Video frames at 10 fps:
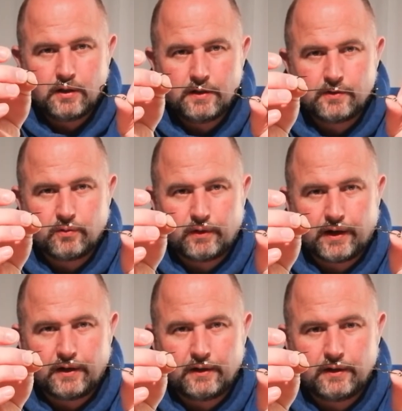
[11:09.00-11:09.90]
is all
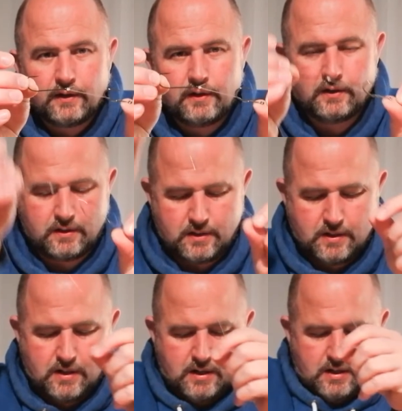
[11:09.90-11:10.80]
there.
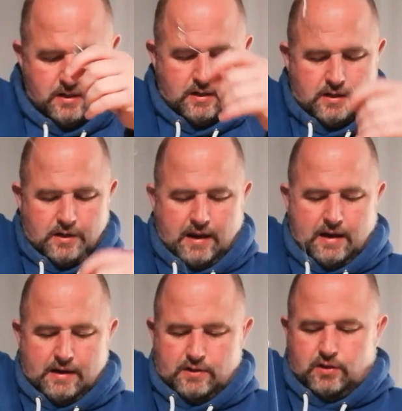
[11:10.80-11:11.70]

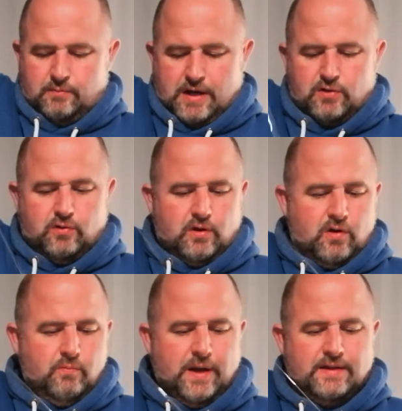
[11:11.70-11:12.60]
Again, let's just make sure the
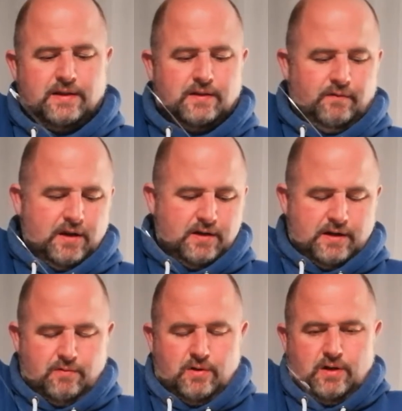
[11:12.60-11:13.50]
whole basis of the
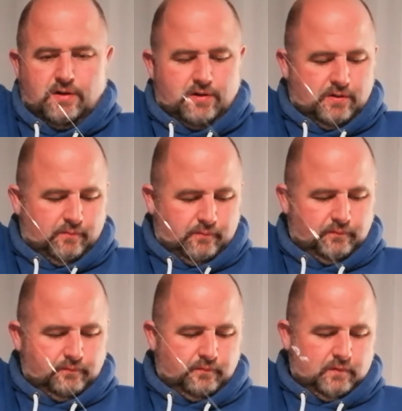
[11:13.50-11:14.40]
idea works.
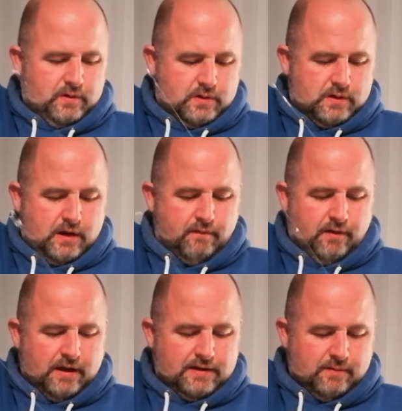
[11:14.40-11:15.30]

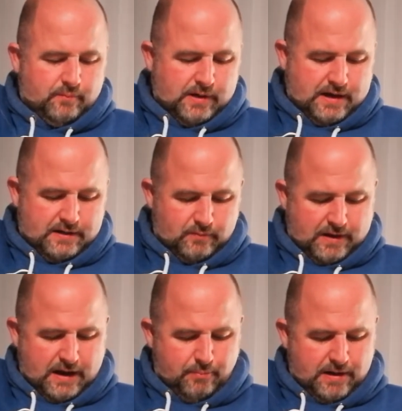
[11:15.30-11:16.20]
Everything's in place and
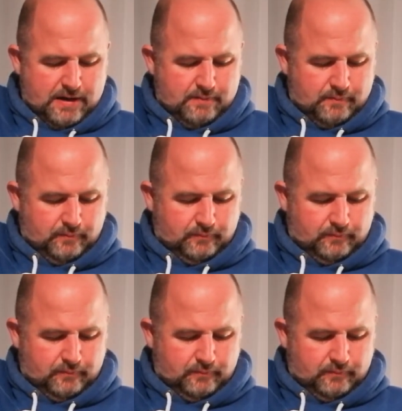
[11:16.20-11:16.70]
we're happy.